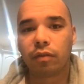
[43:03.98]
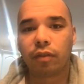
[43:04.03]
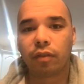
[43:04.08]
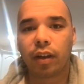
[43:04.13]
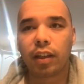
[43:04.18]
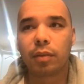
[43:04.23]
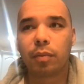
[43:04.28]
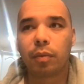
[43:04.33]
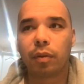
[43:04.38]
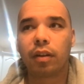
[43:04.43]

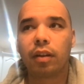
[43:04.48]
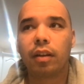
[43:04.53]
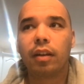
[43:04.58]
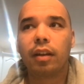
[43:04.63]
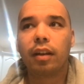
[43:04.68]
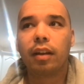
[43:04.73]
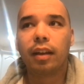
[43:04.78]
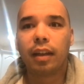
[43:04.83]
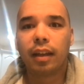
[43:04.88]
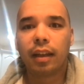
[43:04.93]
fights, but
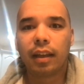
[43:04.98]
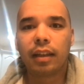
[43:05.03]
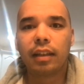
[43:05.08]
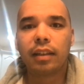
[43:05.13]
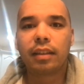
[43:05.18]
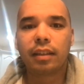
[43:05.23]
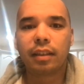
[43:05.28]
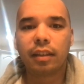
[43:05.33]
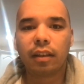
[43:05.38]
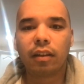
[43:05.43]
you
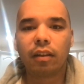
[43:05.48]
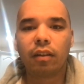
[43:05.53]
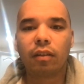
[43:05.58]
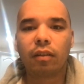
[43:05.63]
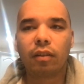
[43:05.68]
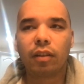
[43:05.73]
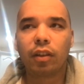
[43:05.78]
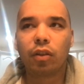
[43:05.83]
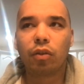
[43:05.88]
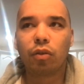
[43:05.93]

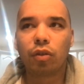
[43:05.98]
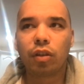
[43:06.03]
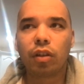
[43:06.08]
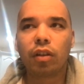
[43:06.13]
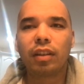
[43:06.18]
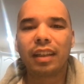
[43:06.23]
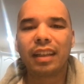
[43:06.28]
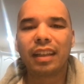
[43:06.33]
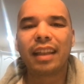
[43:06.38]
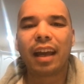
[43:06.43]
still
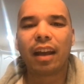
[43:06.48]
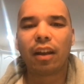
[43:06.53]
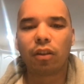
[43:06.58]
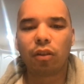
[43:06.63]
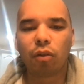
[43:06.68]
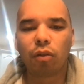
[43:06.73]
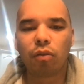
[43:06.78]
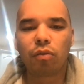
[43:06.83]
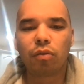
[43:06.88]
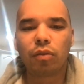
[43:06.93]
need
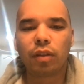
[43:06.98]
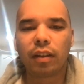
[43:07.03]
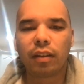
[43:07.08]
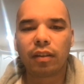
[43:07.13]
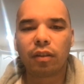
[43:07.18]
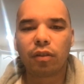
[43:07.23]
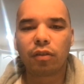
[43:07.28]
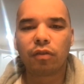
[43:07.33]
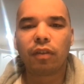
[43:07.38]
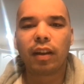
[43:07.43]

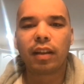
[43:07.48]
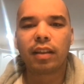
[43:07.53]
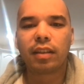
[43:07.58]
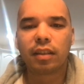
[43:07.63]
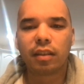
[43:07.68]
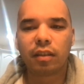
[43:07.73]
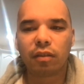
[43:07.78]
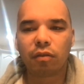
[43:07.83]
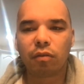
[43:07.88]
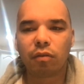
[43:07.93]
those fights
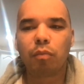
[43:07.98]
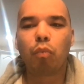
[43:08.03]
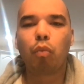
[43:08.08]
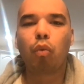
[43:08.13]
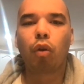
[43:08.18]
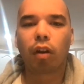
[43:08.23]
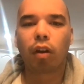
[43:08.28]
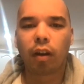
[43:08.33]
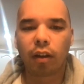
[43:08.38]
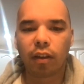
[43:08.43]
to
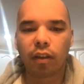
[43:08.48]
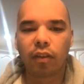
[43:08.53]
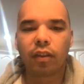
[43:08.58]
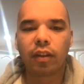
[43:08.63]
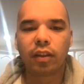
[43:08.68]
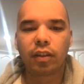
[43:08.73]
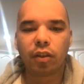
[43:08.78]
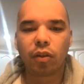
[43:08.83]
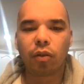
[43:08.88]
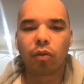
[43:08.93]
work on the
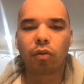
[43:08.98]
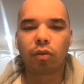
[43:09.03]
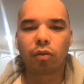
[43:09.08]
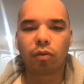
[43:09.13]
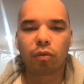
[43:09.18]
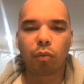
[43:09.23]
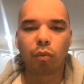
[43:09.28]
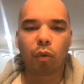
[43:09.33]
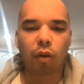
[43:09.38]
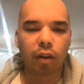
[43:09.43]
things you're
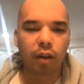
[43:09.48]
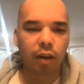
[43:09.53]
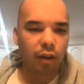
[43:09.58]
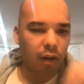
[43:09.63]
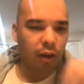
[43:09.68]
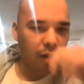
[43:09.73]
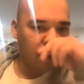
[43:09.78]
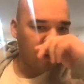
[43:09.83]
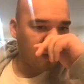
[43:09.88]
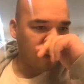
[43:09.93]
working
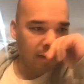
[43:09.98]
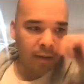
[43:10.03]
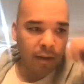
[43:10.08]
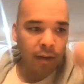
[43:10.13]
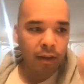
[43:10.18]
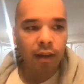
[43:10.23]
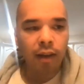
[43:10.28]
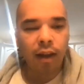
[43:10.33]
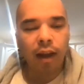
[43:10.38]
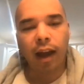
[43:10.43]
on. And
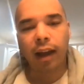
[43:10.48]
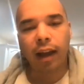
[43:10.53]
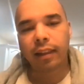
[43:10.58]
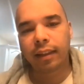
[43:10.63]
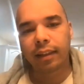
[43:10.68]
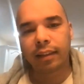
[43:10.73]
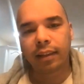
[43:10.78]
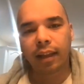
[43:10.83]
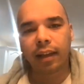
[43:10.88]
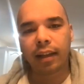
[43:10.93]
I
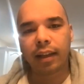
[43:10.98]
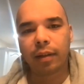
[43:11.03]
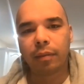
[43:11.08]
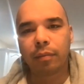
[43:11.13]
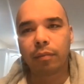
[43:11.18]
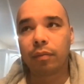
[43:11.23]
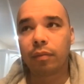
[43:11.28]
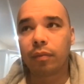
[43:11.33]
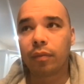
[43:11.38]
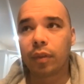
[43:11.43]
think that
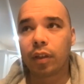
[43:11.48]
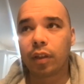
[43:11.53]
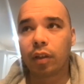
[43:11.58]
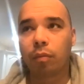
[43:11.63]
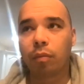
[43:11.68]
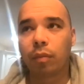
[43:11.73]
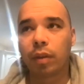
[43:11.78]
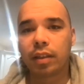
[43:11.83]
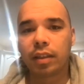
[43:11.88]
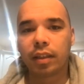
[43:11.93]
him
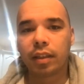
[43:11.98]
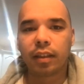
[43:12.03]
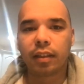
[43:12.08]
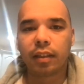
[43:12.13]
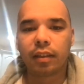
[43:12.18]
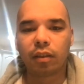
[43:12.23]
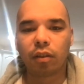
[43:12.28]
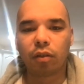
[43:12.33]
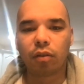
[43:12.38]
missing